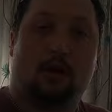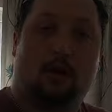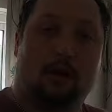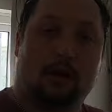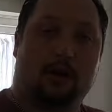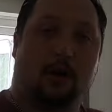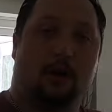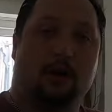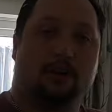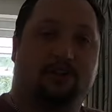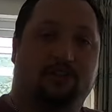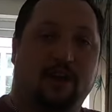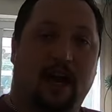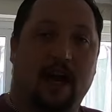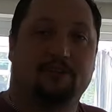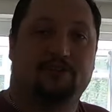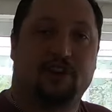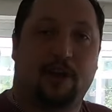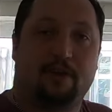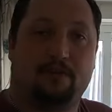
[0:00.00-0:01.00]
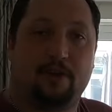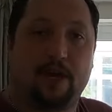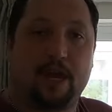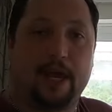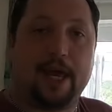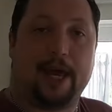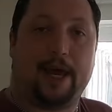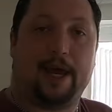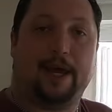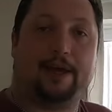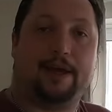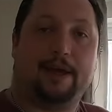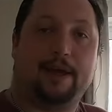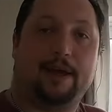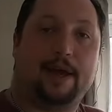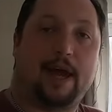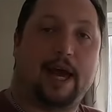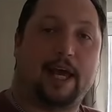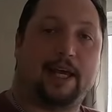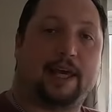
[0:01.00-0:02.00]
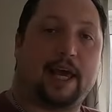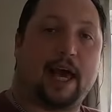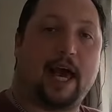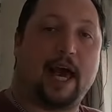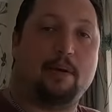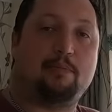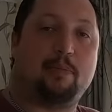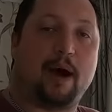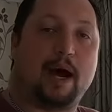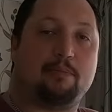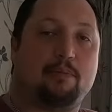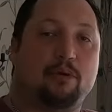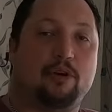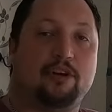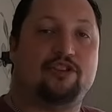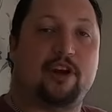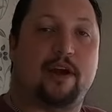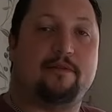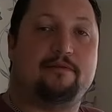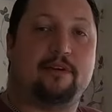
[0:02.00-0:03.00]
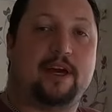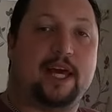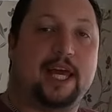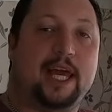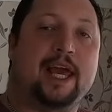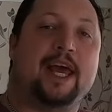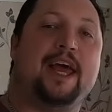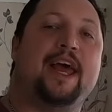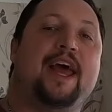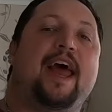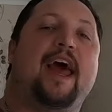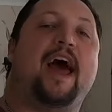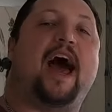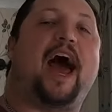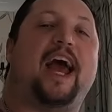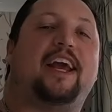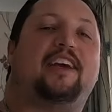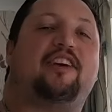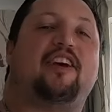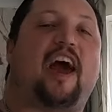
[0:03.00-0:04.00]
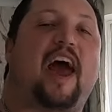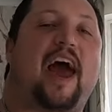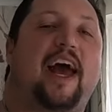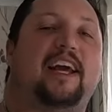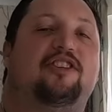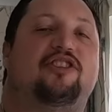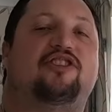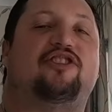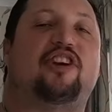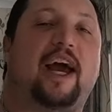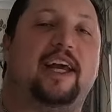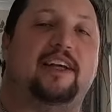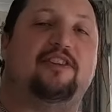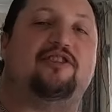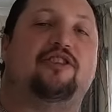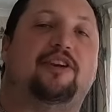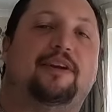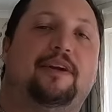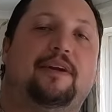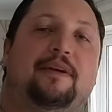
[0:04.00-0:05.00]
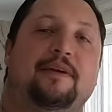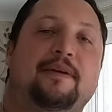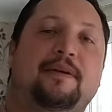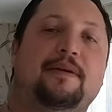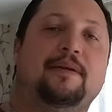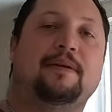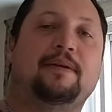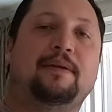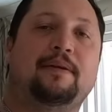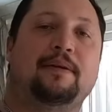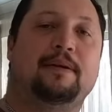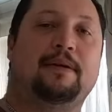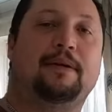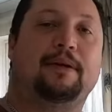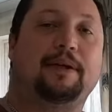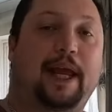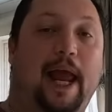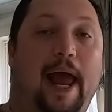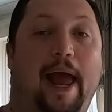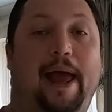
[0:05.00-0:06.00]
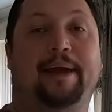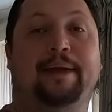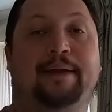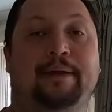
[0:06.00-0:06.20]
Well, guys, Dave Jenvey here, aka Bad Boy Jenvey, aka Satan. Yeah.